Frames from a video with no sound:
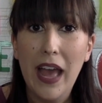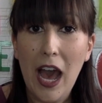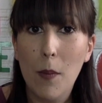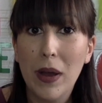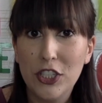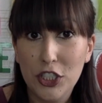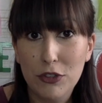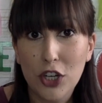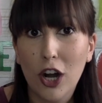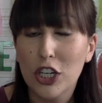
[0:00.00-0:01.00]
how much you
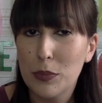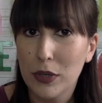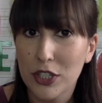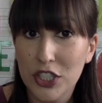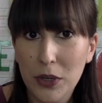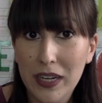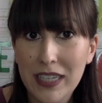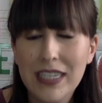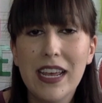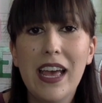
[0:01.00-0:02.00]
charge per
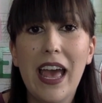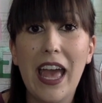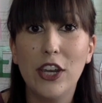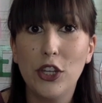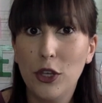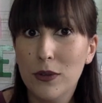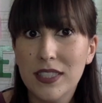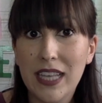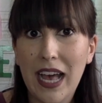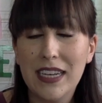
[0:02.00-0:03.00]
student, and you
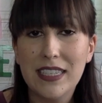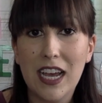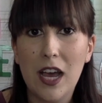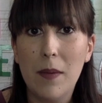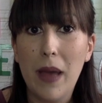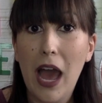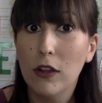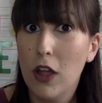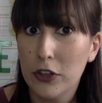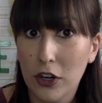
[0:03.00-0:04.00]
set how
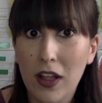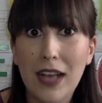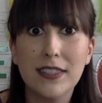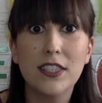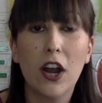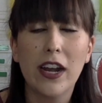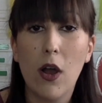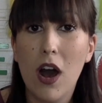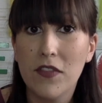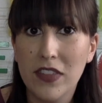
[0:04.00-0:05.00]
long your classes are and how
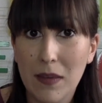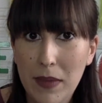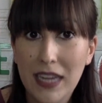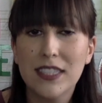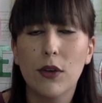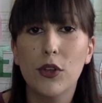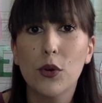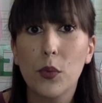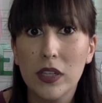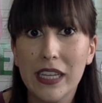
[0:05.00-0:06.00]
often they meet. So you're
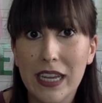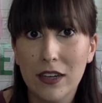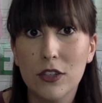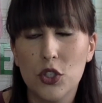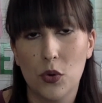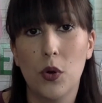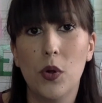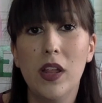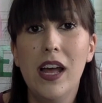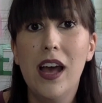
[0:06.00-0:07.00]
really in
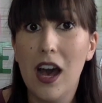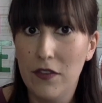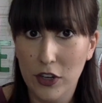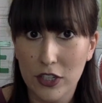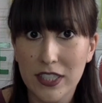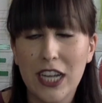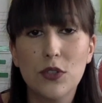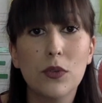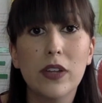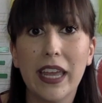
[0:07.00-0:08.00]
control of your
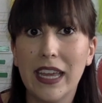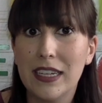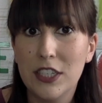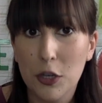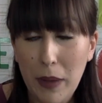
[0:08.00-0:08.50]
schedule and your